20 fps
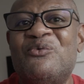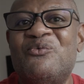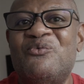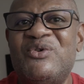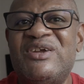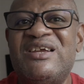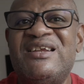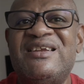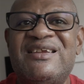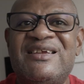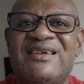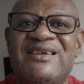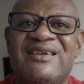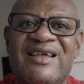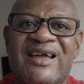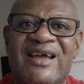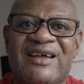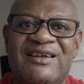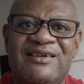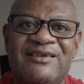We need
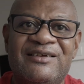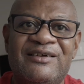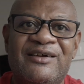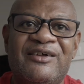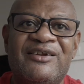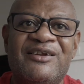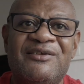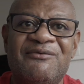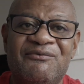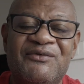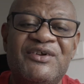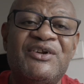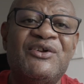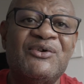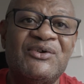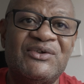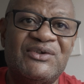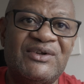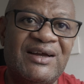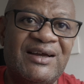that on the
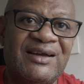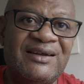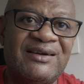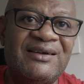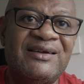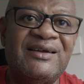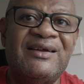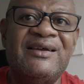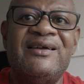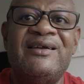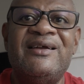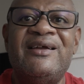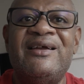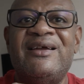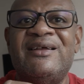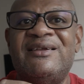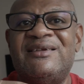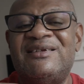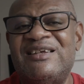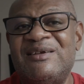video side.
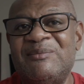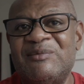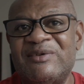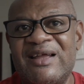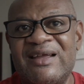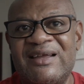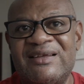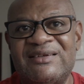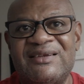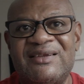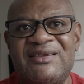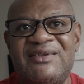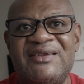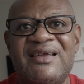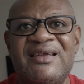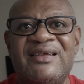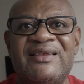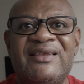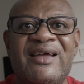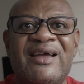It seems like it's a
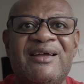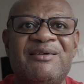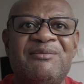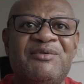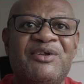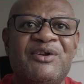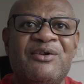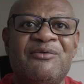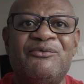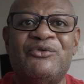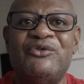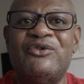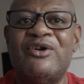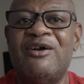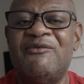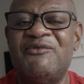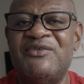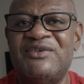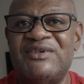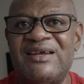thing that, you know,
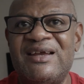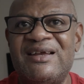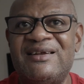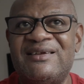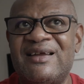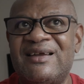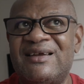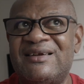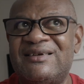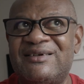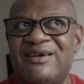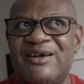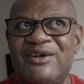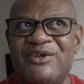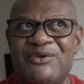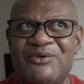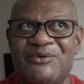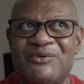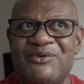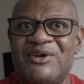photographers hate, and I can tell
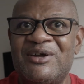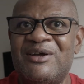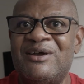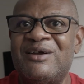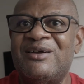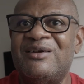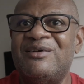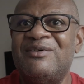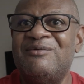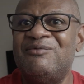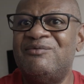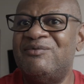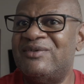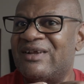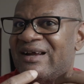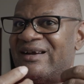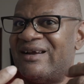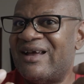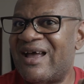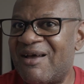you,
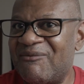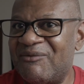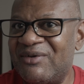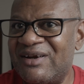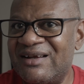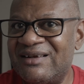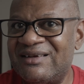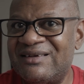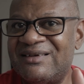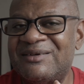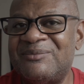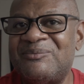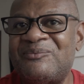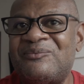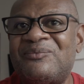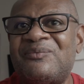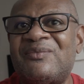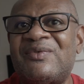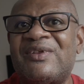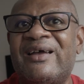not having it,
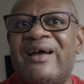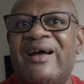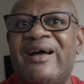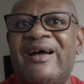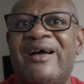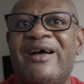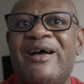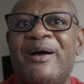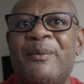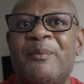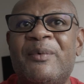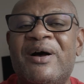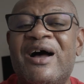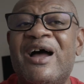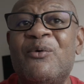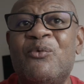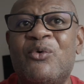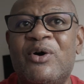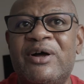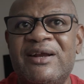
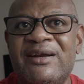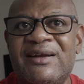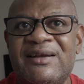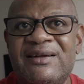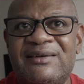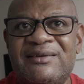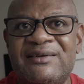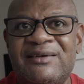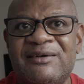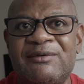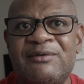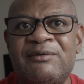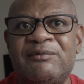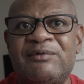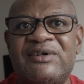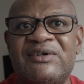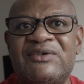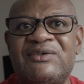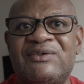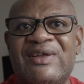I wanted it,
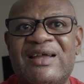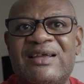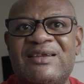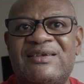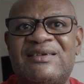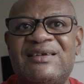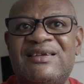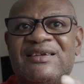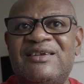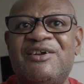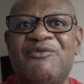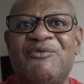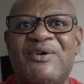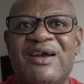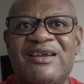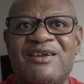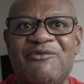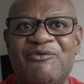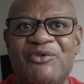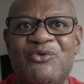because like sitting here
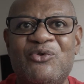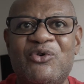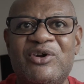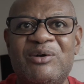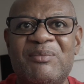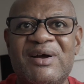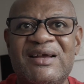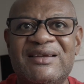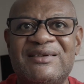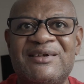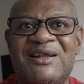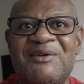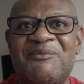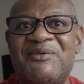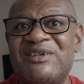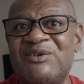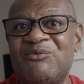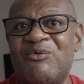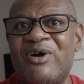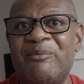right now recording myself
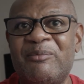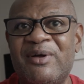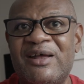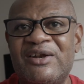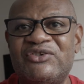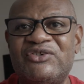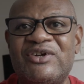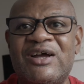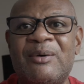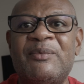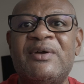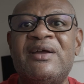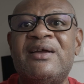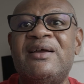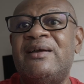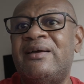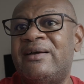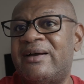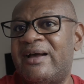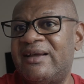as a one-man shop,
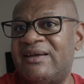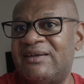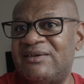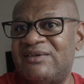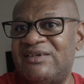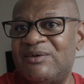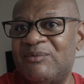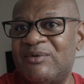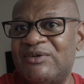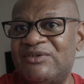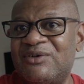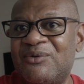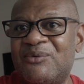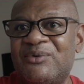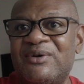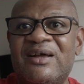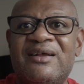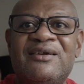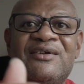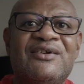I can see what's
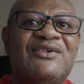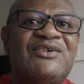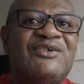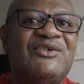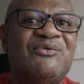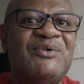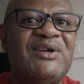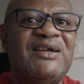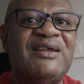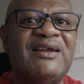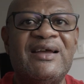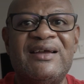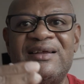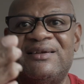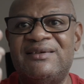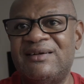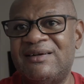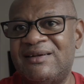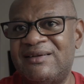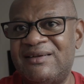going on in the screen, I
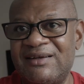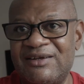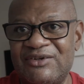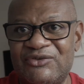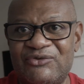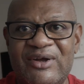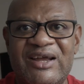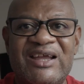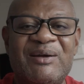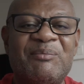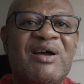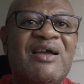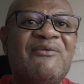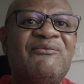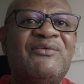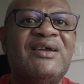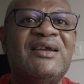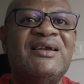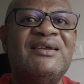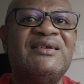can tell the thing is tracking my
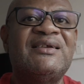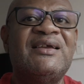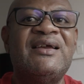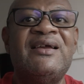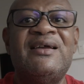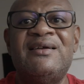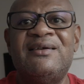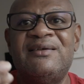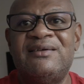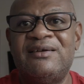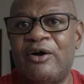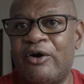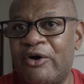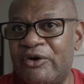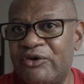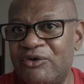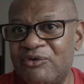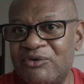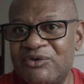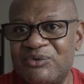face,
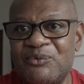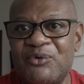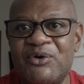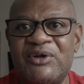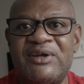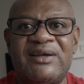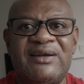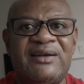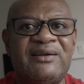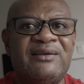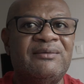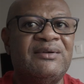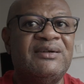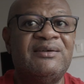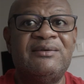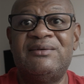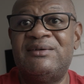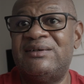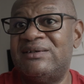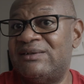audio is working,
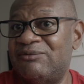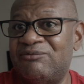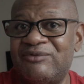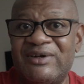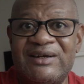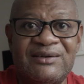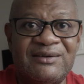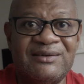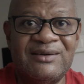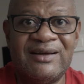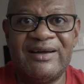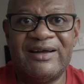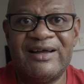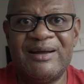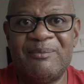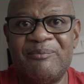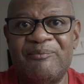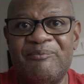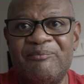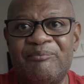the red
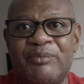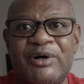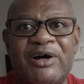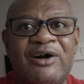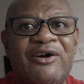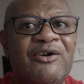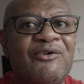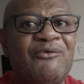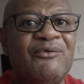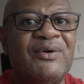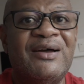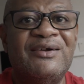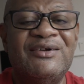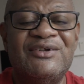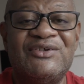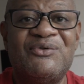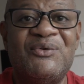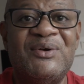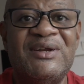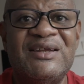bar around
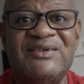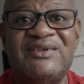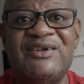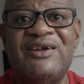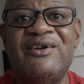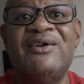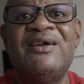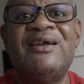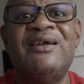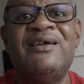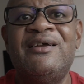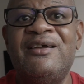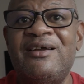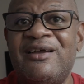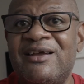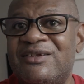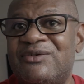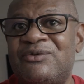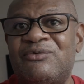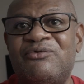the screen is there,
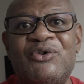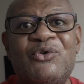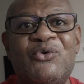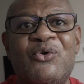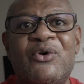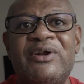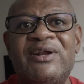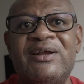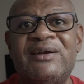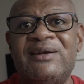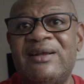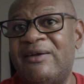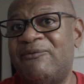it's recording.